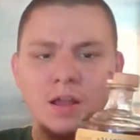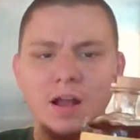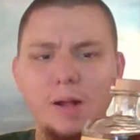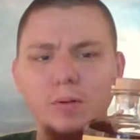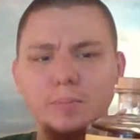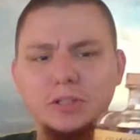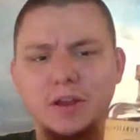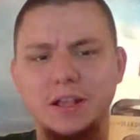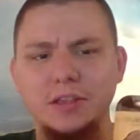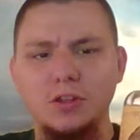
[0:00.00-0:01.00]
I will be
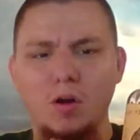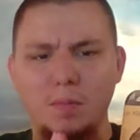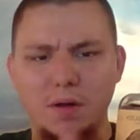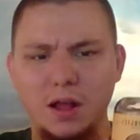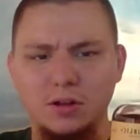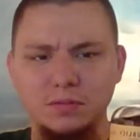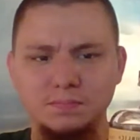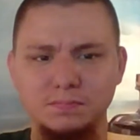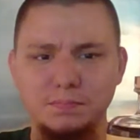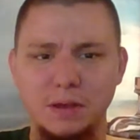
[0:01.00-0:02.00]
drinking the whole bottle,
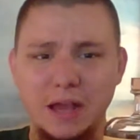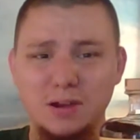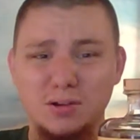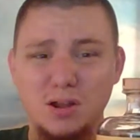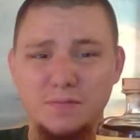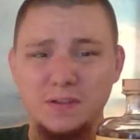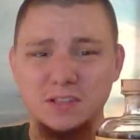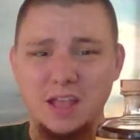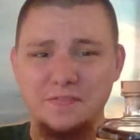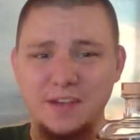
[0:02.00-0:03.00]
but I don't know
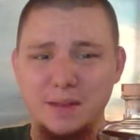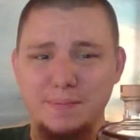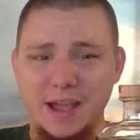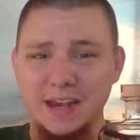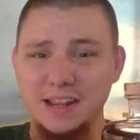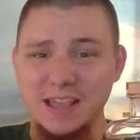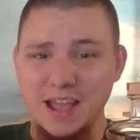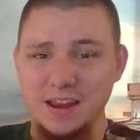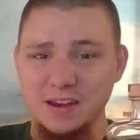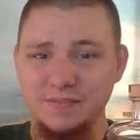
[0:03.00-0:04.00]
if I'd buy it
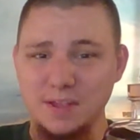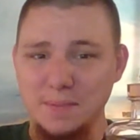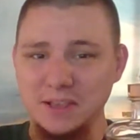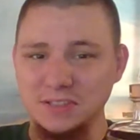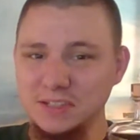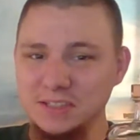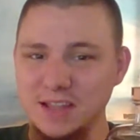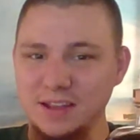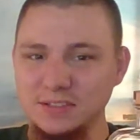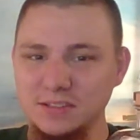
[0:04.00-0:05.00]
again, if that makes any
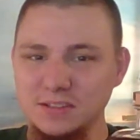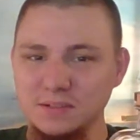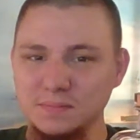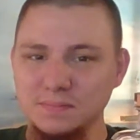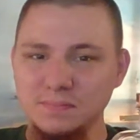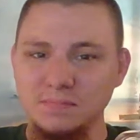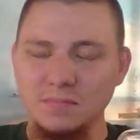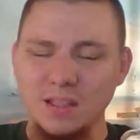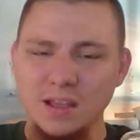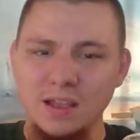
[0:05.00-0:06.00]
sense.
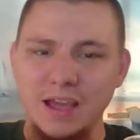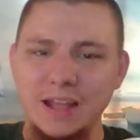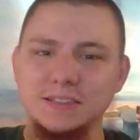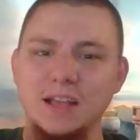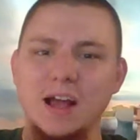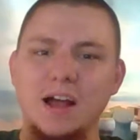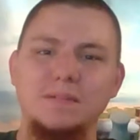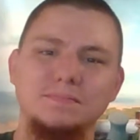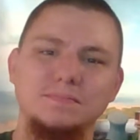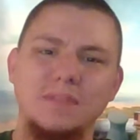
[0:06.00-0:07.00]
It's
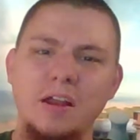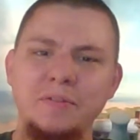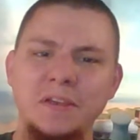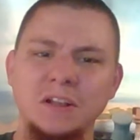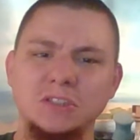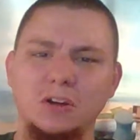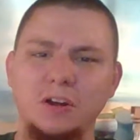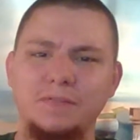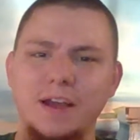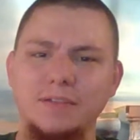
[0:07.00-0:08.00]
I don't think it's
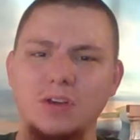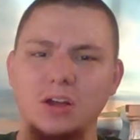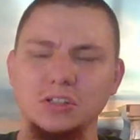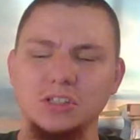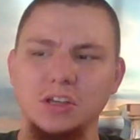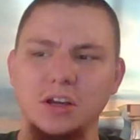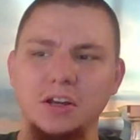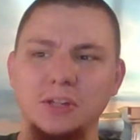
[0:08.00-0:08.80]
$35 good.